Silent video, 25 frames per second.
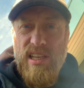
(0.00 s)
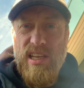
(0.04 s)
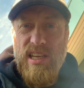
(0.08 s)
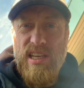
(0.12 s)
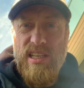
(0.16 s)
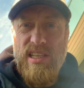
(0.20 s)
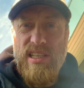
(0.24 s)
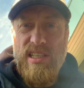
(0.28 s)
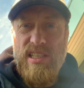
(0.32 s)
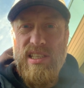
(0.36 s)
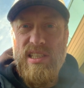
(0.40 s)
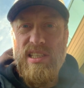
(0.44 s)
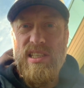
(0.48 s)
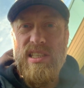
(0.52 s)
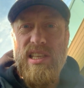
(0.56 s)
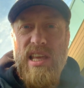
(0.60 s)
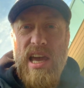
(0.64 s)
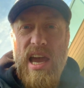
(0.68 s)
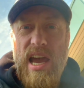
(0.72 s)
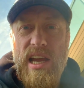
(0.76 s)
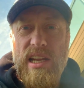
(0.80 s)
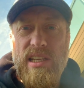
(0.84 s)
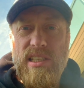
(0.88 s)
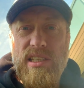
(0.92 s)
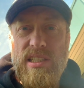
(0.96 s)
is
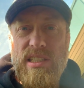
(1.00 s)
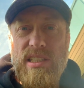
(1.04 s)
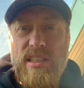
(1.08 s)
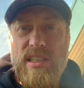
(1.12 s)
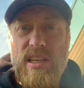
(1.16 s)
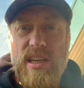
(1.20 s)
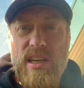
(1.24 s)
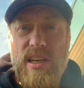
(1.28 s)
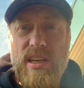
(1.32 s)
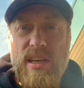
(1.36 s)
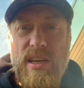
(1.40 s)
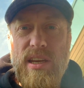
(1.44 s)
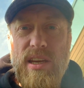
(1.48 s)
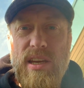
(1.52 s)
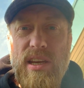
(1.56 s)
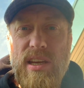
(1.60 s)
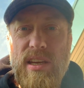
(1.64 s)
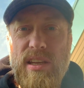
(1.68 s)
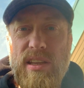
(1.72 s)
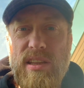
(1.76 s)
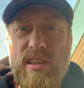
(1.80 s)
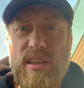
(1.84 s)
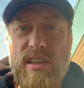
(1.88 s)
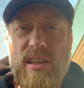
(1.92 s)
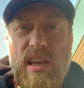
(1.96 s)
that
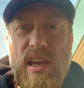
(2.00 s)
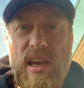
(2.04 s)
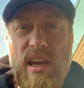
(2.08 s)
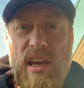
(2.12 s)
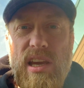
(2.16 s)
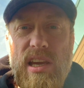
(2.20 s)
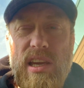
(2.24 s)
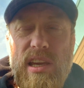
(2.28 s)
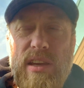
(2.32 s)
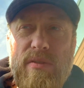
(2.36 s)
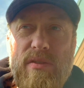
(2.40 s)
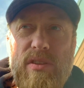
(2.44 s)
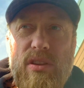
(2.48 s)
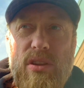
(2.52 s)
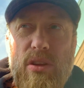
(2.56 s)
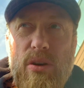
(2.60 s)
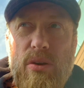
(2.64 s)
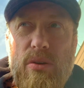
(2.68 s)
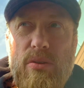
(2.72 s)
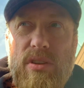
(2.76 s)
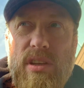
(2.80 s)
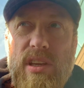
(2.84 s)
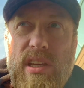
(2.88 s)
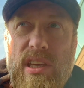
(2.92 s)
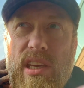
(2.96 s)
even
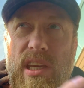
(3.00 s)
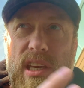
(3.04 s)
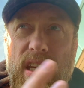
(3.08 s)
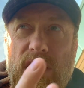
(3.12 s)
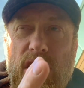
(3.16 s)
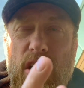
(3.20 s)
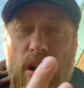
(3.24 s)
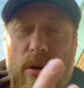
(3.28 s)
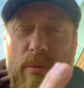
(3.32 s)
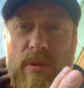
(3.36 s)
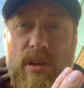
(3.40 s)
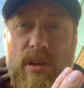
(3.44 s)
though the gig